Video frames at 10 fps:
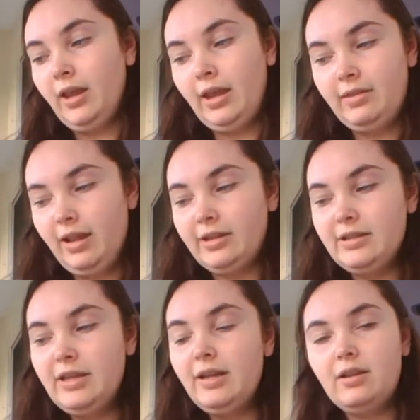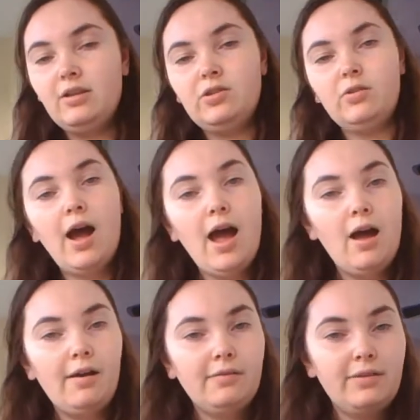And that's it. So
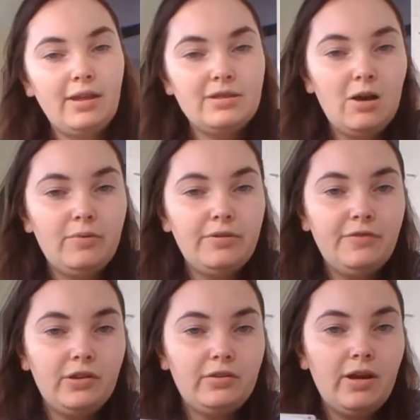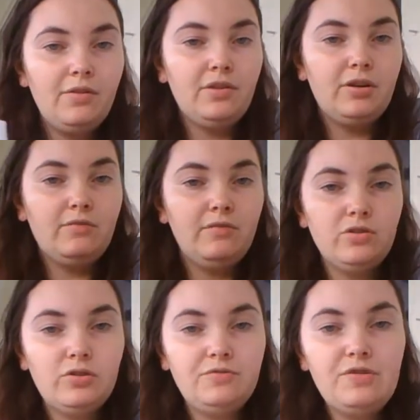that's how we figure out the
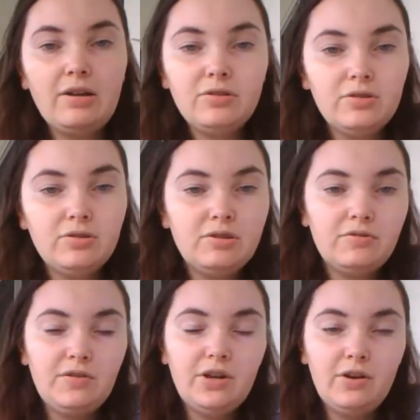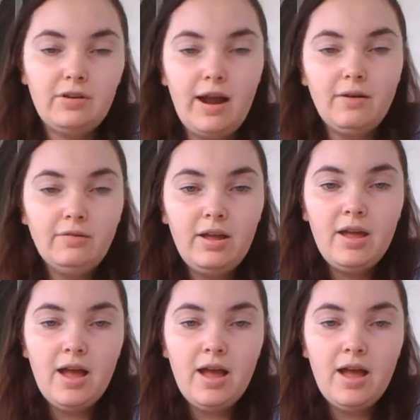conversion factors to figure out